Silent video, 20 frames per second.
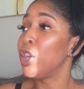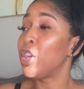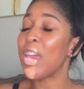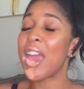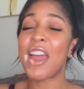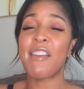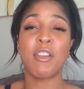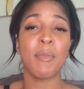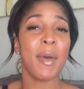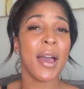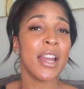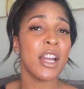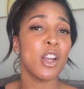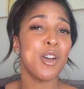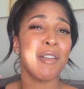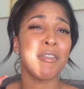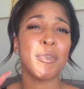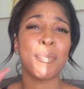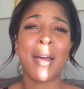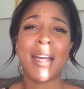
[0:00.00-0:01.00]
Everybody know
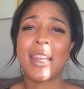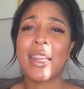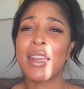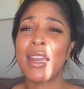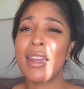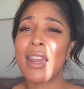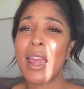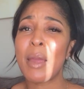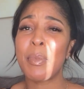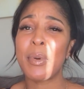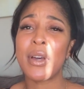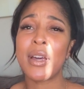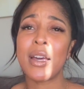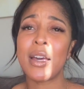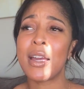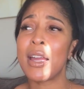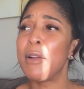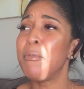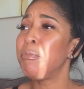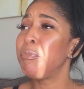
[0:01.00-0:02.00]
everybody in the
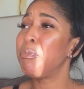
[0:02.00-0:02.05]
neighborhood.